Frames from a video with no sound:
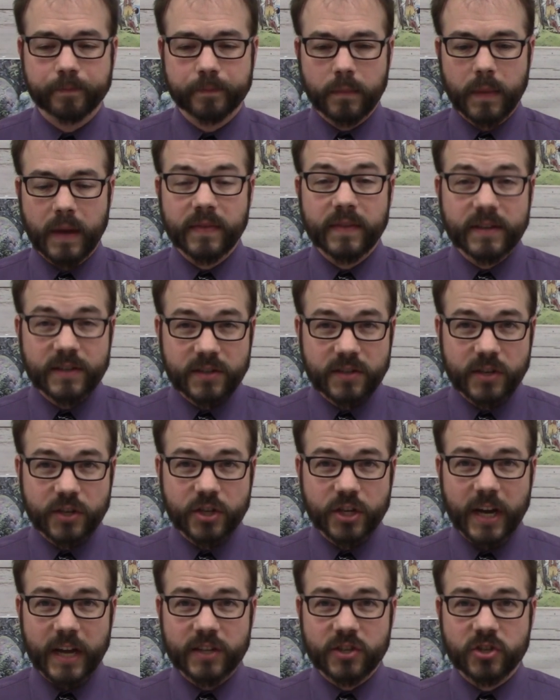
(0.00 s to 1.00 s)
And this is a
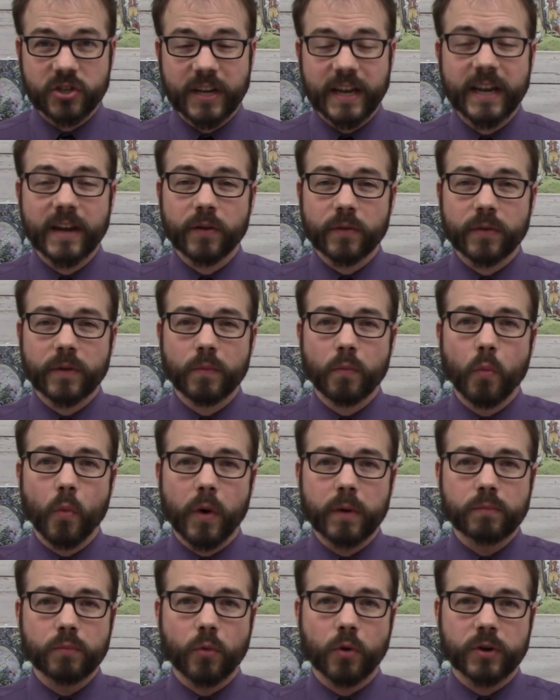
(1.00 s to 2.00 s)
chance to hear them
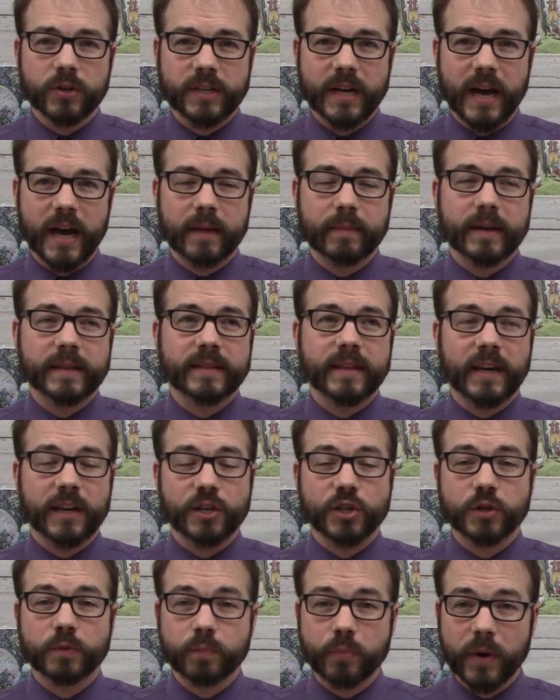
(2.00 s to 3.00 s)
one more time as they
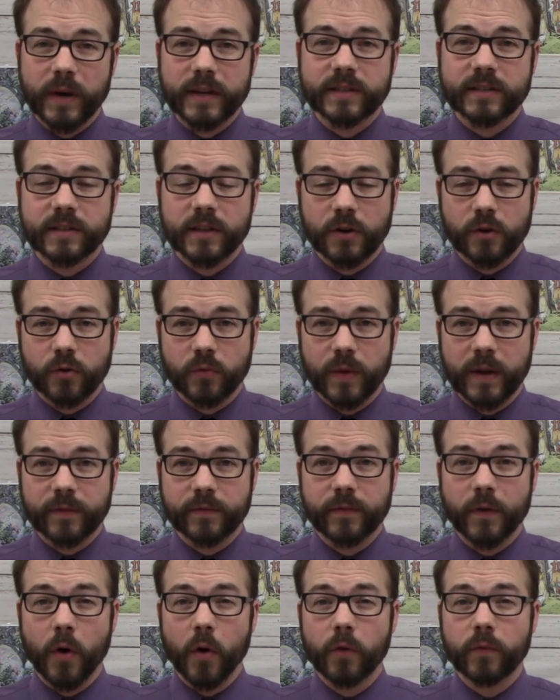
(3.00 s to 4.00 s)
express their
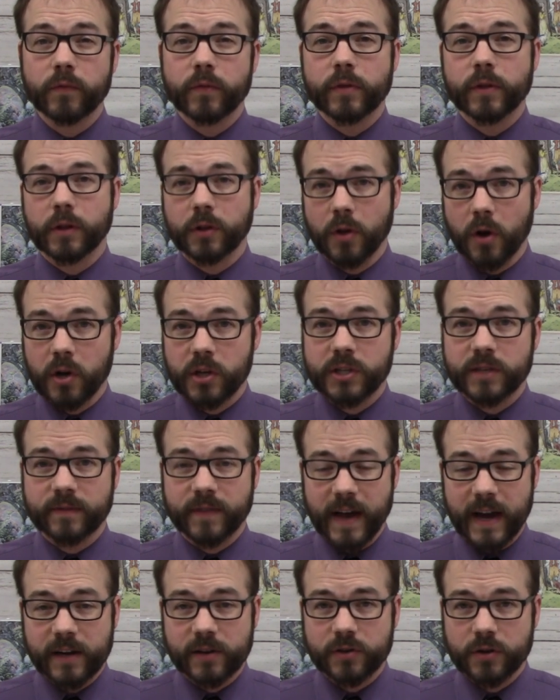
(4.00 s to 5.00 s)
grief over the loss
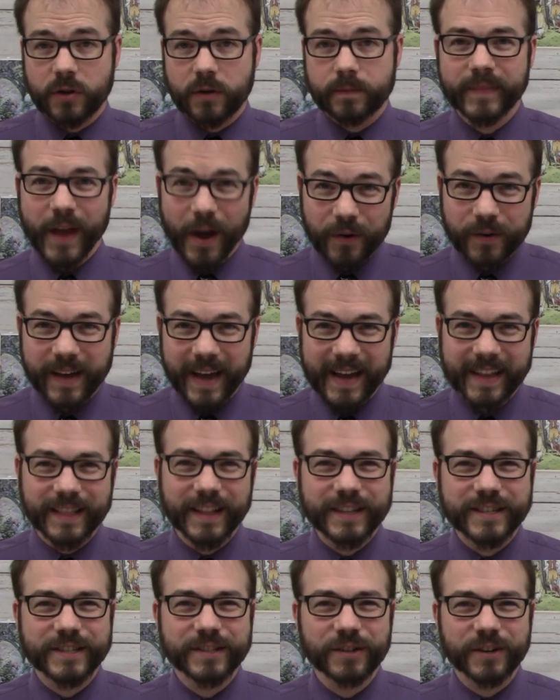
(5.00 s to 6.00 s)
of Hector. Okay,
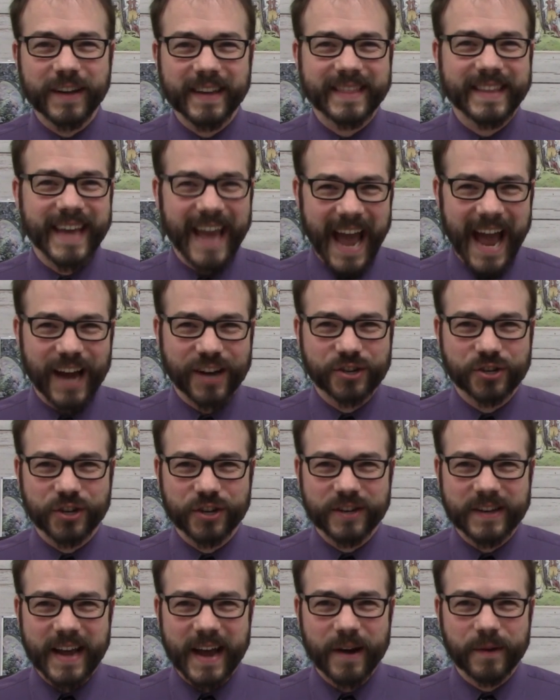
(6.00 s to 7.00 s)
let's look at the
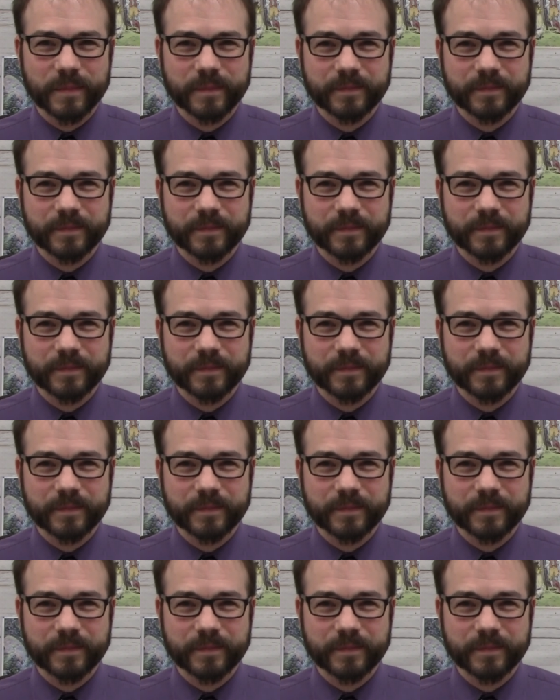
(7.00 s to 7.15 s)
action now.